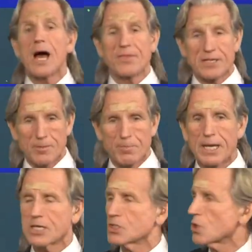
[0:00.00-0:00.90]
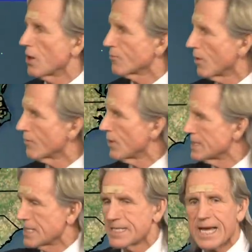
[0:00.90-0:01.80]
I think the big concern for our
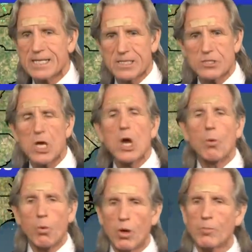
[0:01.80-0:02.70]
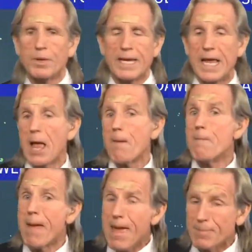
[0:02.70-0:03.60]
friends in Texas will be
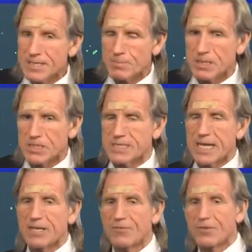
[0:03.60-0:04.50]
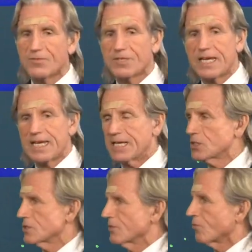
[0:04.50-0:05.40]
maybe as much as 10 to 15
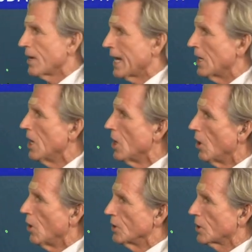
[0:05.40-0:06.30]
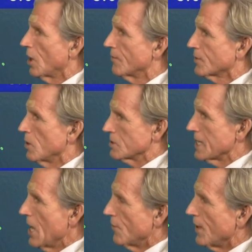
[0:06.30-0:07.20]
inches of rain on the Gulf Coast.
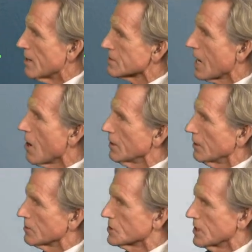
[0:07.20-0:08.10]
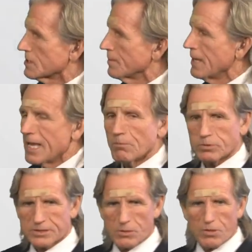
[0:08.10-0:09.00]
There's our little system.
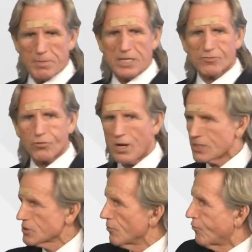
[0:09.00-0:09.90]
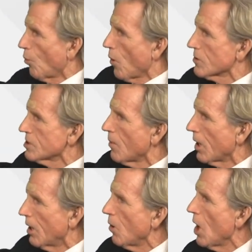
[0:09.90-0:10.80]
We'll see what it means for us for
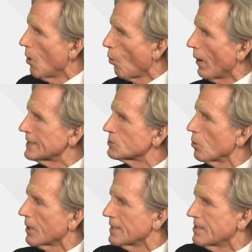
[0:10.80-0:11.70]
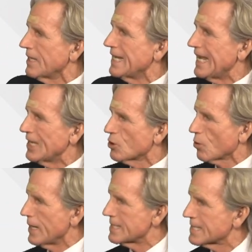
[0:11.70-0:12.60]
tomorrow. Winds will continue to
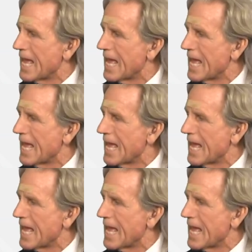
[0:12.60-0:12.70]
increase